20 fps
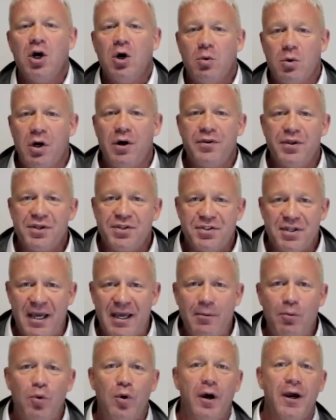Well, in the
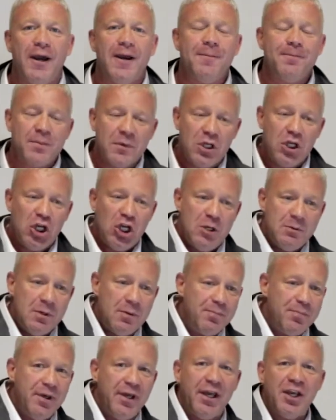same way,
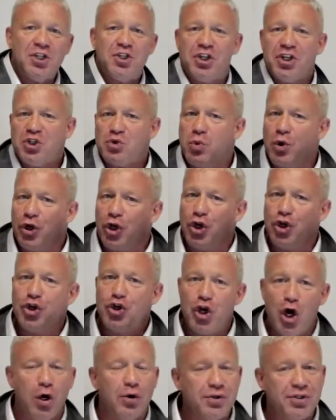human beings just want to
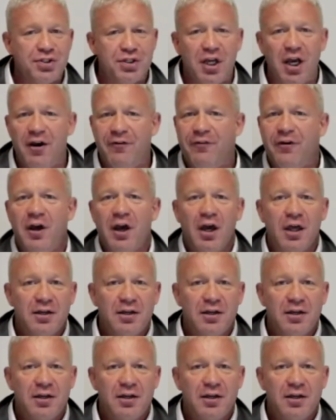know stuff,